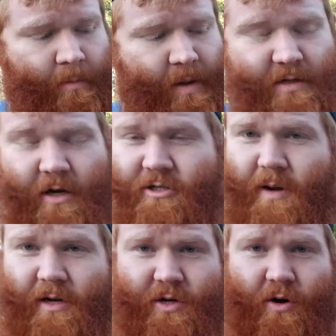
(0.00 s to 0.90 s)
It talks
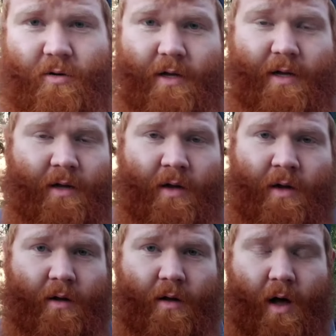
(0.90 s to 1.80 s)
about his early
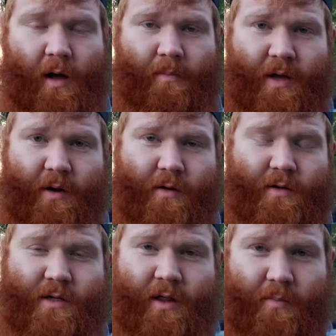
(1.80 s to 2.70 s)

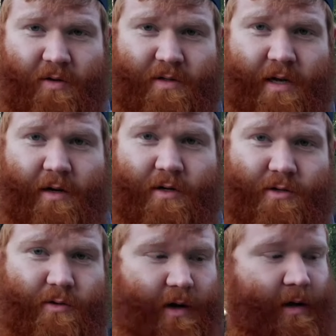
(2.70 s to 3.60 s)
years in the music
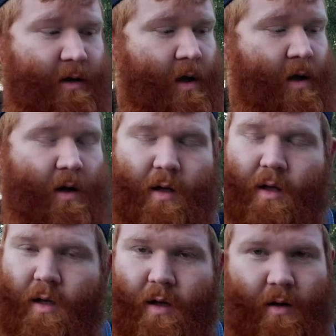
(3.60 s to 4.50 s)
industry,
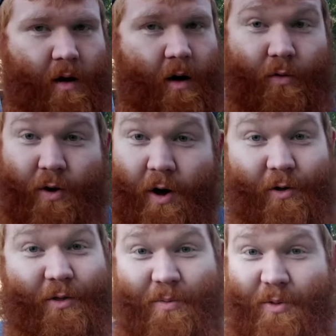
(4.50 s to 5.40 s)

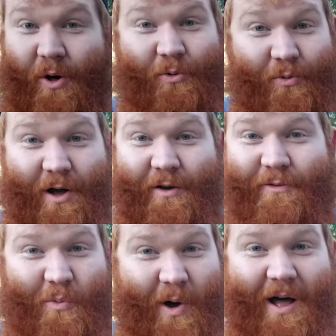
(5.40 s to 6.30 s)
all the rough
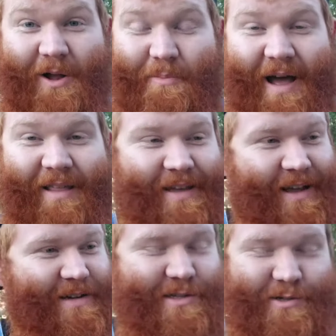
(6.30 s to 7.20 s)
and wild bad
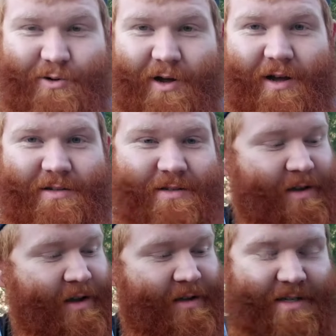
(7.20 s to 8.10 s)
things, the drugs,
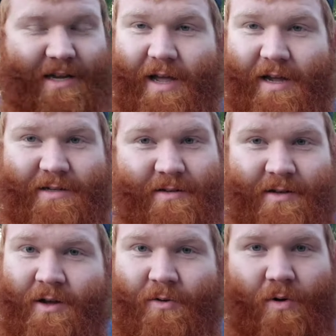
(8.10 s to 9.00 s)
sex,
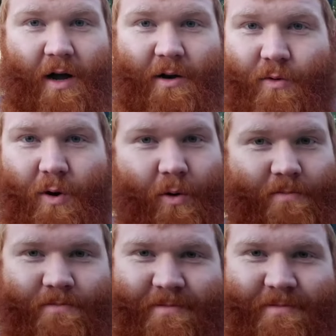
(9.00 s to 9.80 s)
rock and roll.